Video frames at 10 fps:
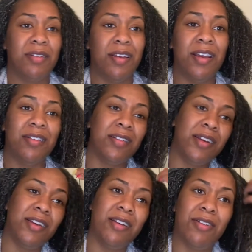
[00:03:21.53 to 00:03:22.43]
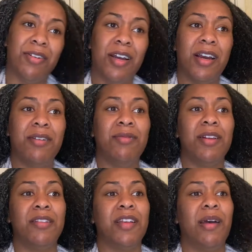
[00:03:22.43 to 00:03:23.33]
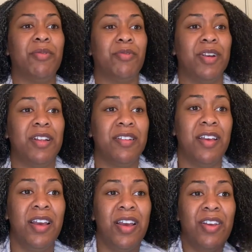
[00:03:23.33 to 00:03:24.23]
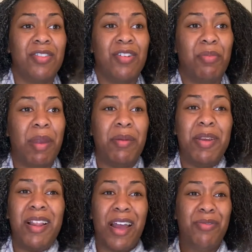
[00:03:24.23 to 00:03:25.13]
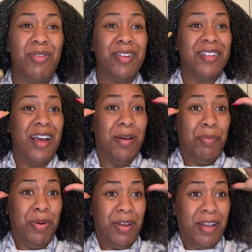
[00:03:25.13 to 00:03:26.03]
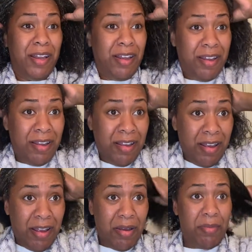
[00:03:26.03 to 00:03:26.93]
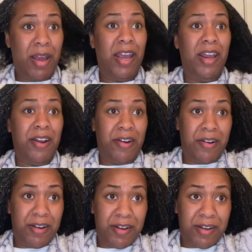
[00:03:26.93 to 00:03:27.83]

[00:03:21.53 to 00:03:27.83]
easily or not when it's time to rinse. So maybe like once I put my hair